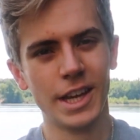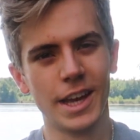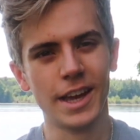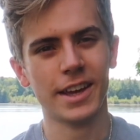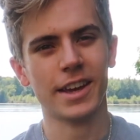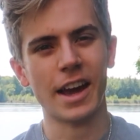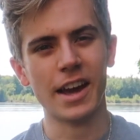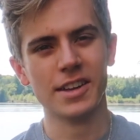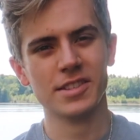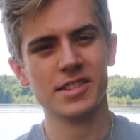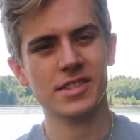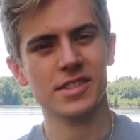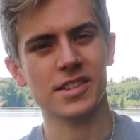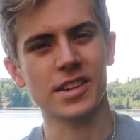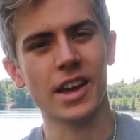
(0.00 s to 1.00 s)
Hey
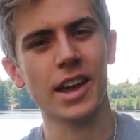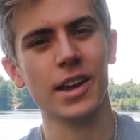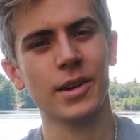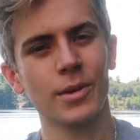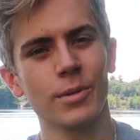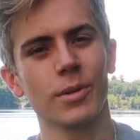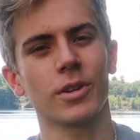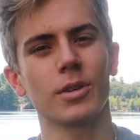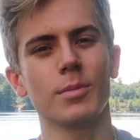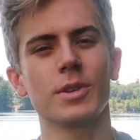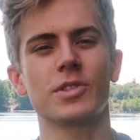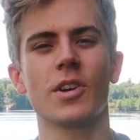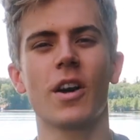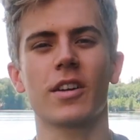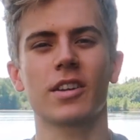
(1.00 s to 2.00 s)
guys, today we're going to be
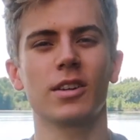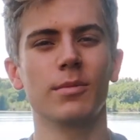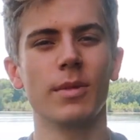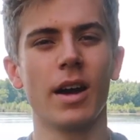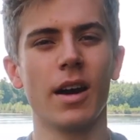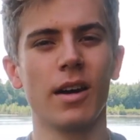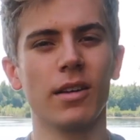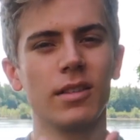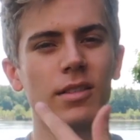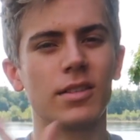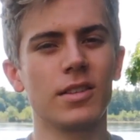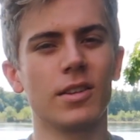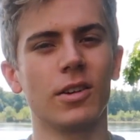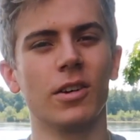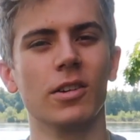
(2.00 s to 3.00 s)
talking about
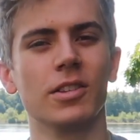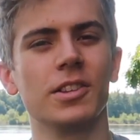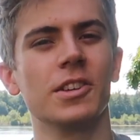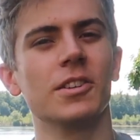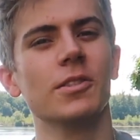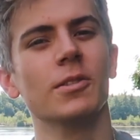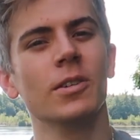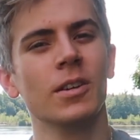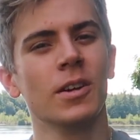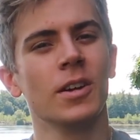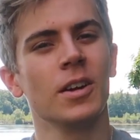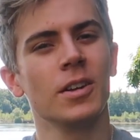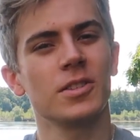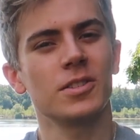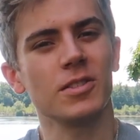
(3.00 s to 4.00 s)
the all-new
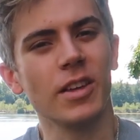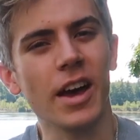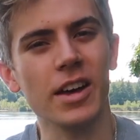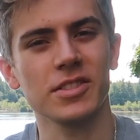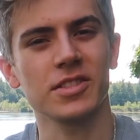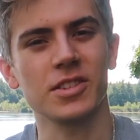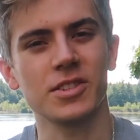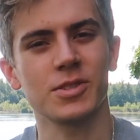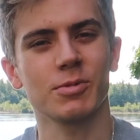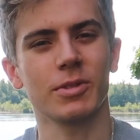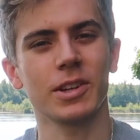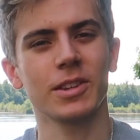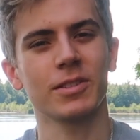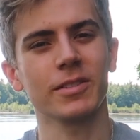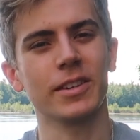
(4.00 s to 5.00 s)

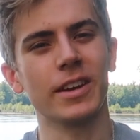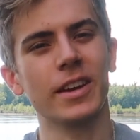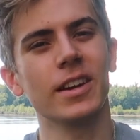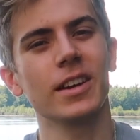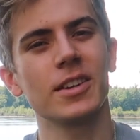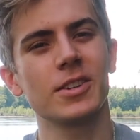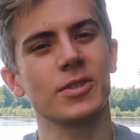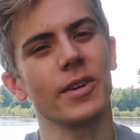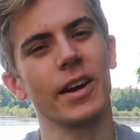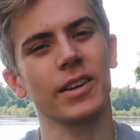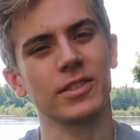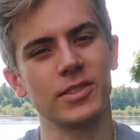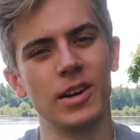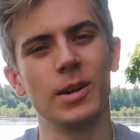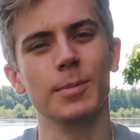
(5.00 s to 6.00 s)
2023
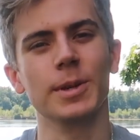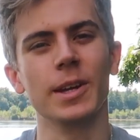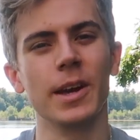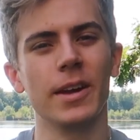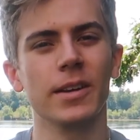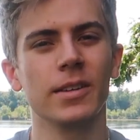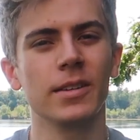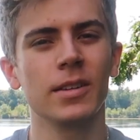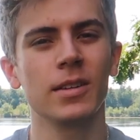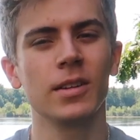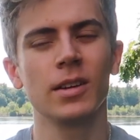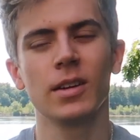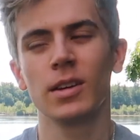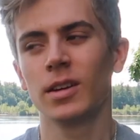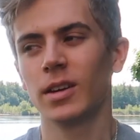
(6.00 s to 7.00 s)
Trek Domane.
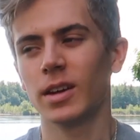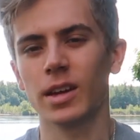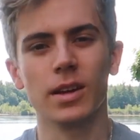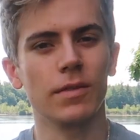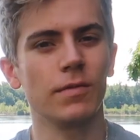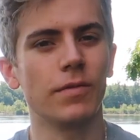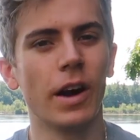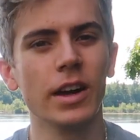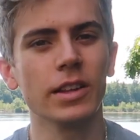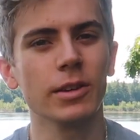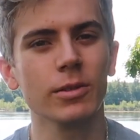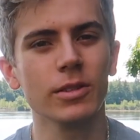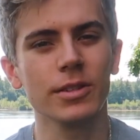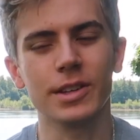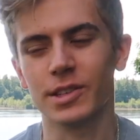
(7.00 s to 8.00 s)
Finally
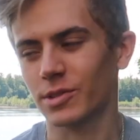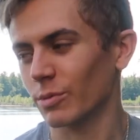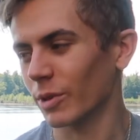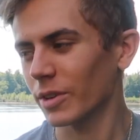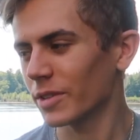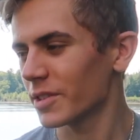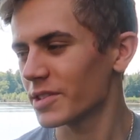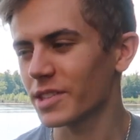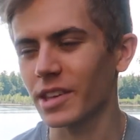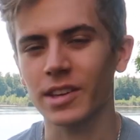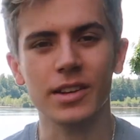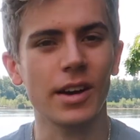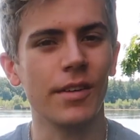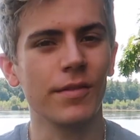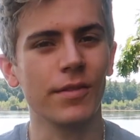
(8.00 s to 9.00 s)
released. Where did this
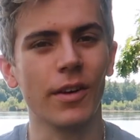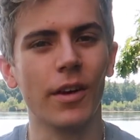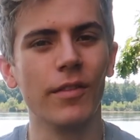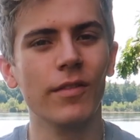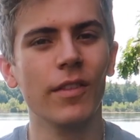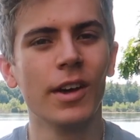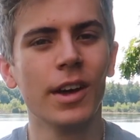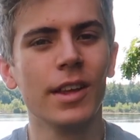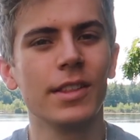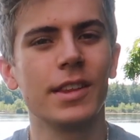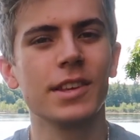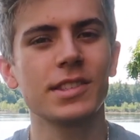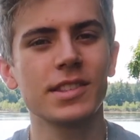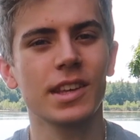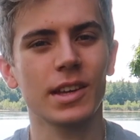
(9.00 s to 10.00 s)
thing come from?
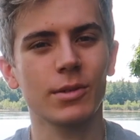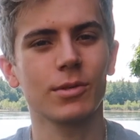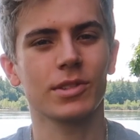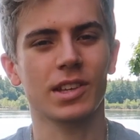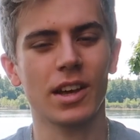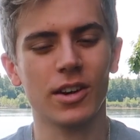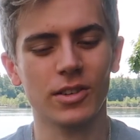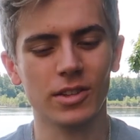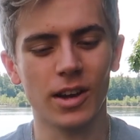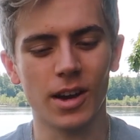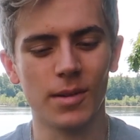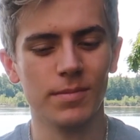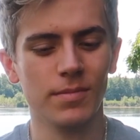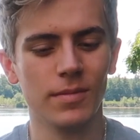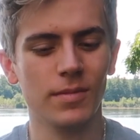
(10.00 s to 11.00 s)
This thing was held
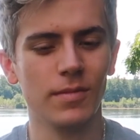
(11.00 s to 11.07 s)
up